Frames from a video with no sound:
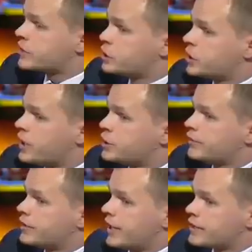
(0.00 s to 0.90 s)
can change
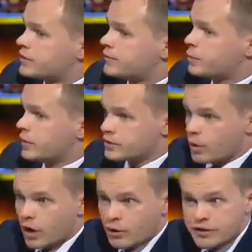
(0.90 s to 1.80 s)
over the next few weeks,
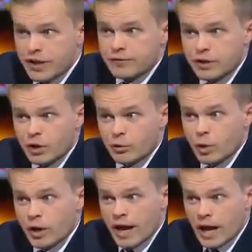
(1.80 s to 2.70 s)
so I would definitely not
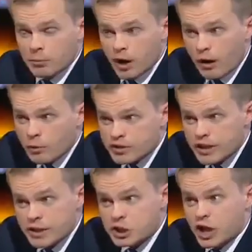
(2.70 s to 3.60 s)
rule it out, but I would
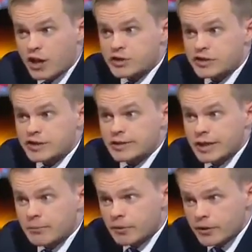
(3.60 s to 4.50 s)
say the chances are
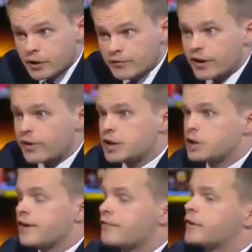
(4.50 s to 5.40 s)
slim. The
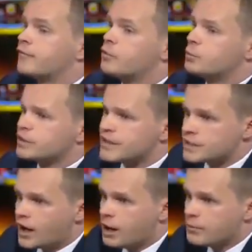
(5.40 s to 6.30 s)
Confederation of African Football
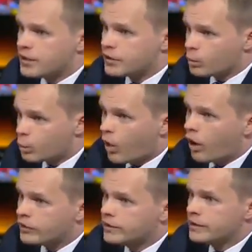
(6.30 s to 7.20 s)
determined that
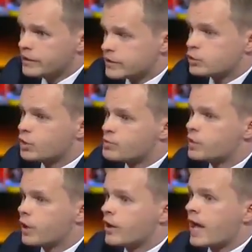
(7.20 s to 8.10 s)
1, this tournament
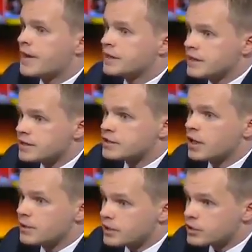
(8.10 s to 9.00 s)
will go ahead,
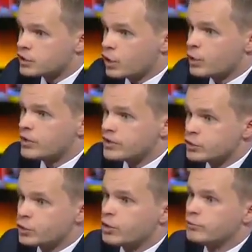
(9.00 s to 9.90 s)
determined that 2, this
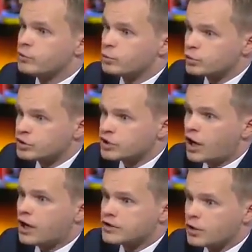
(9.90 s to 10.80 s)
tournament will
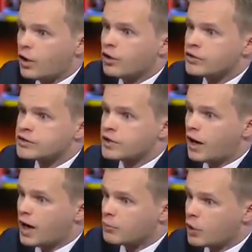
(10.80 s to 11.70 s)
start on
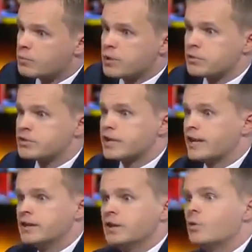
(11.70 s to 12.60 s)
time. A lot of people have
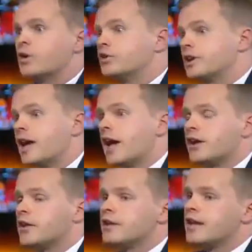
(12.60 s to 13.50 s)
said, why not delay it
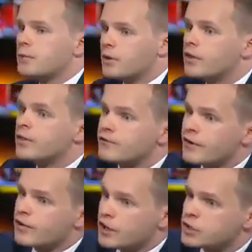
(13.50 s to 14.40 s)
another year? But the
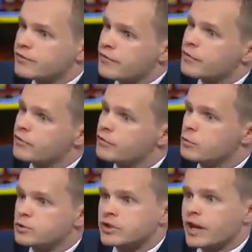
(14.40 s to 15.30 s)
Confederation of African
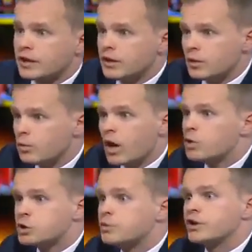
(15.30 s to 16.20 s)
Football say, why
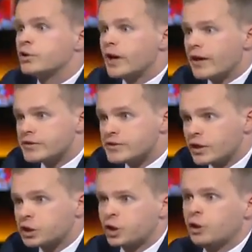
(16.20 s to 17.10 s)
should we do that? This is
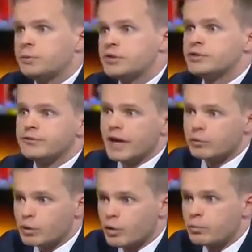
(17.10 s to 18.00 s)
our showpiece
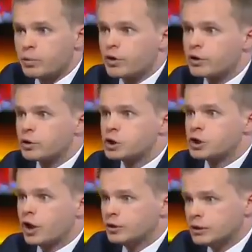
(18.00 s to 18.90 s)
event. We want to put on a good
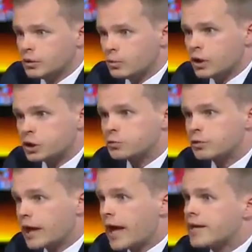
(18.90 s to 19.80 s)
show. Why should
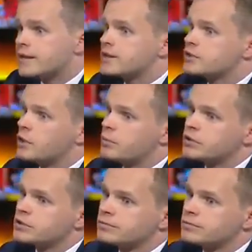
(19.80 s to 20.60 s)
we let anything stop us?